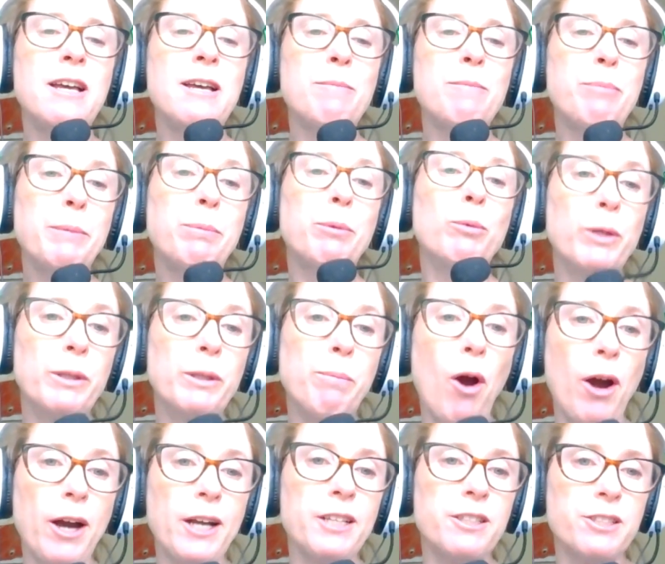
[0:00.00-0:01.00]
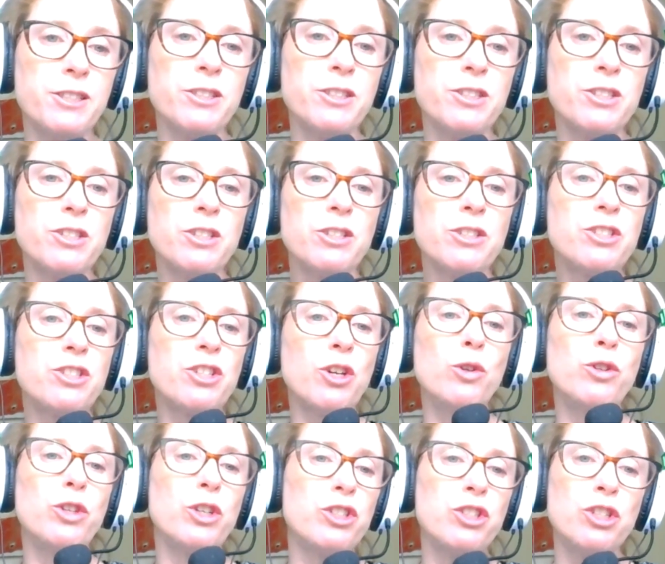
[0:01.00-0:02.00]
people with Parkinson's.
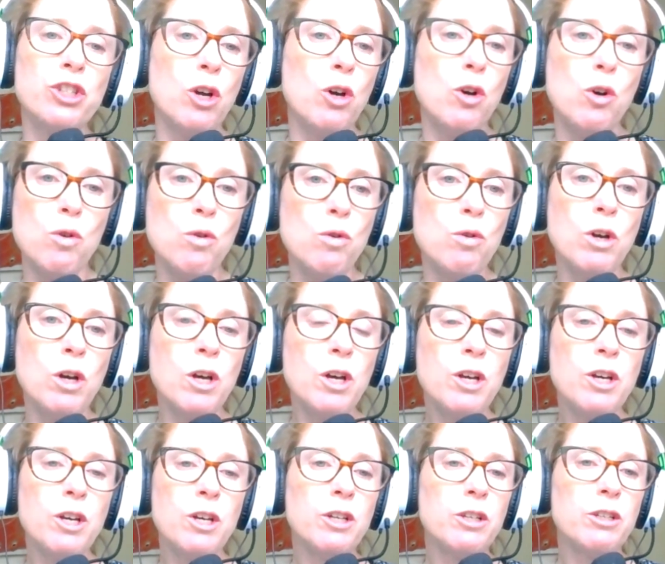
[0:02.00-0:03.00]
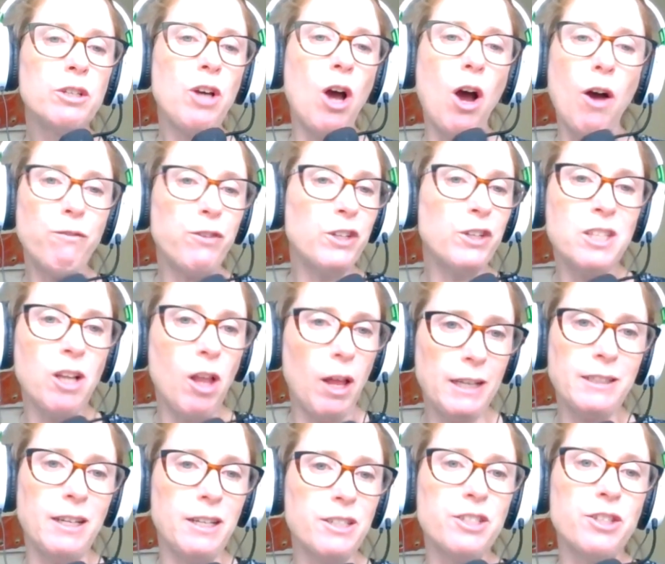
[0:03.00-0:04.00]
So there's no conference
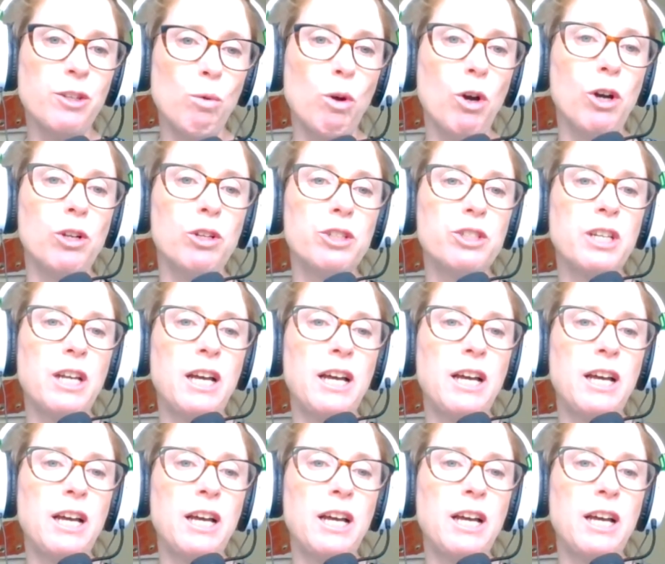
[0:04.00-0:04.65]
like that in the world.